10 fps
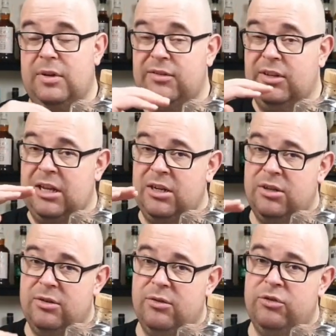it's
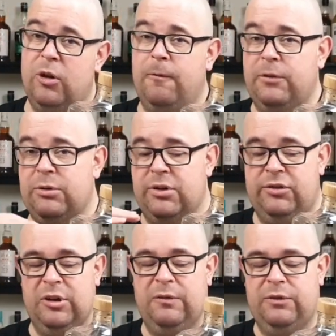getting softer and
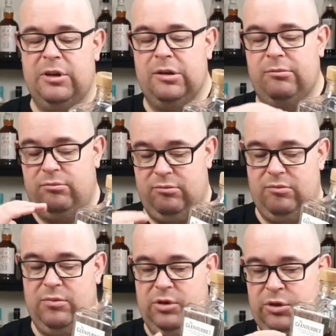softer
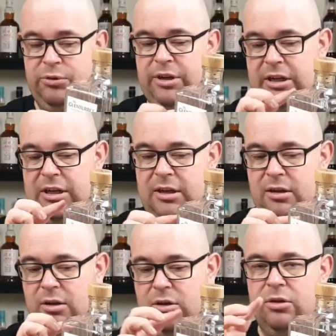during
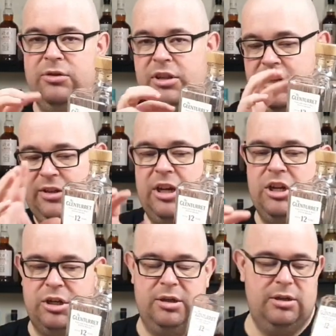the
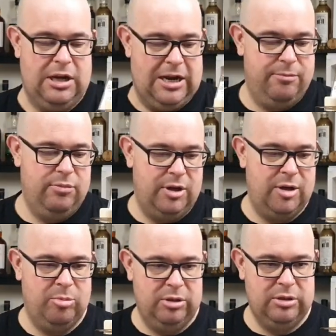oxidation time
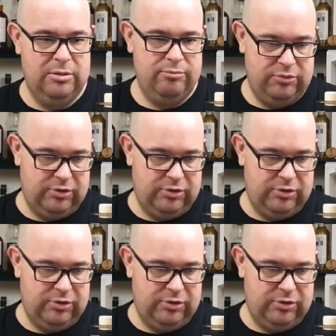in a bottle.